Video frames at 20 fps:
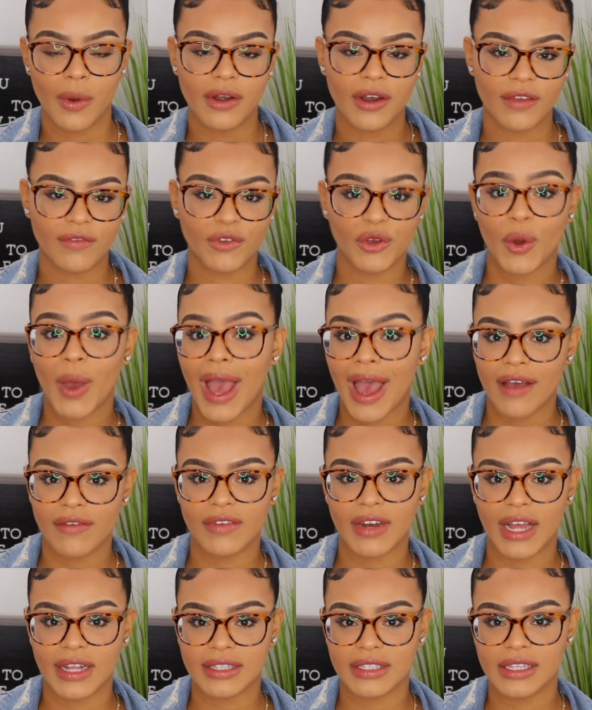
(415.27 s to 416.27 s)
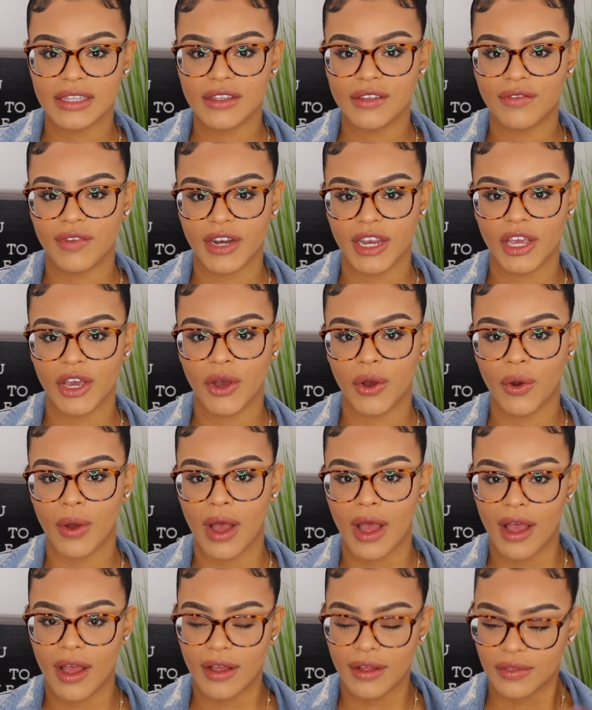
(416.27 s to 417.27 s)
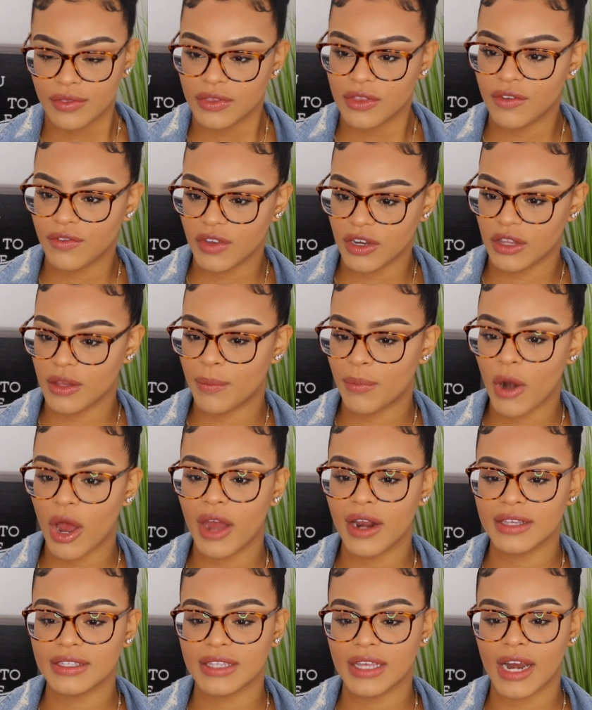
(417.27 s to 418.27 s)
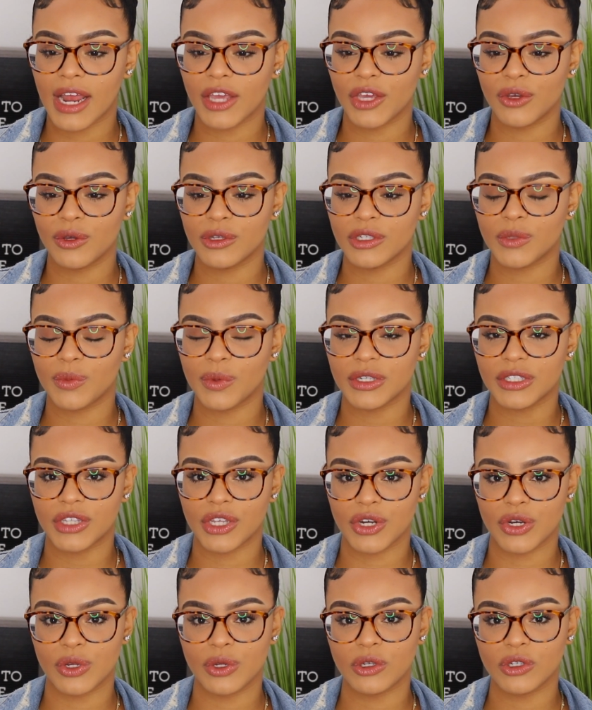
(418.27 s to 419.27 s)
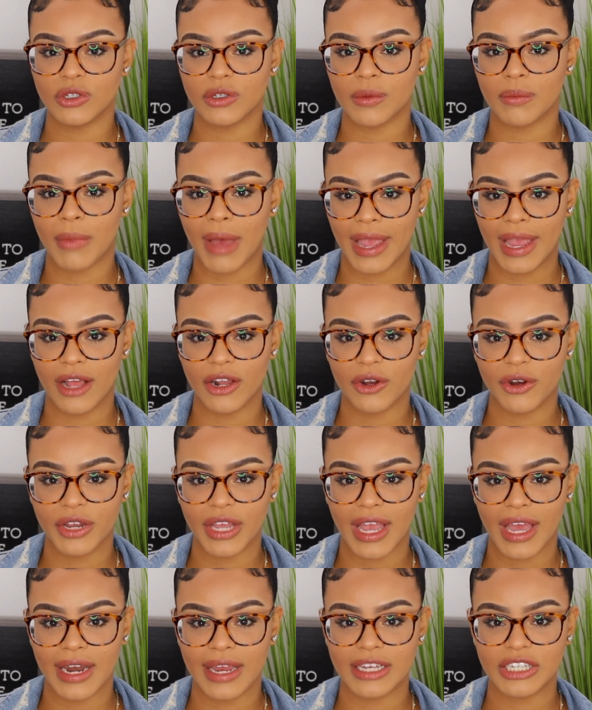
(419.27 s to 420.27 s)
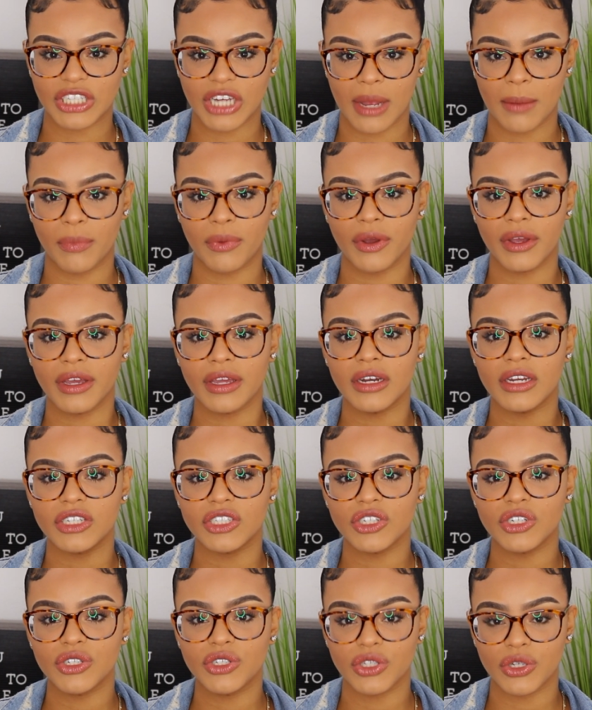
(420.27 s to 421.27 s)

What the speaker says: And if you have not seen the video, the products that I used was the new Mielle Organic Shampoo and Conditioner